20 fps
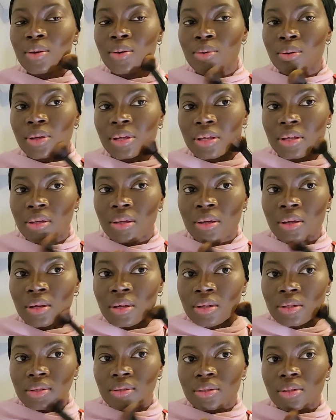Okay,
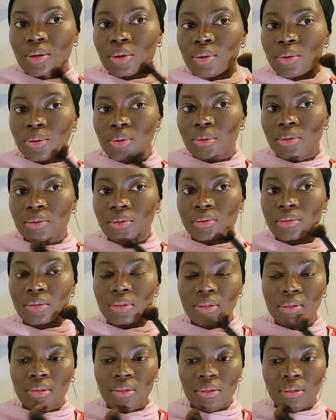so,
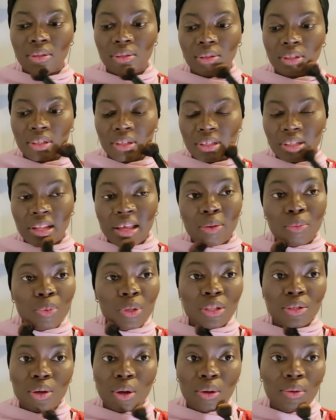like,
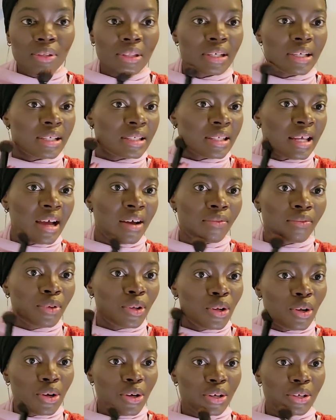with all this, I've
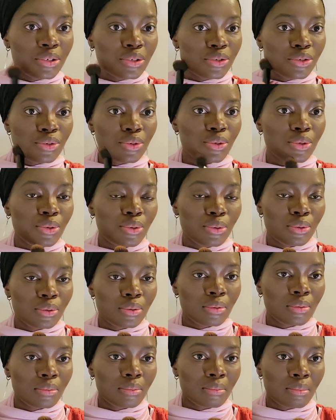learned
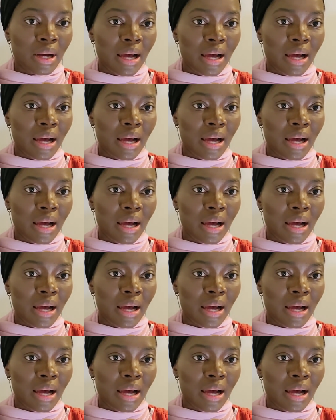through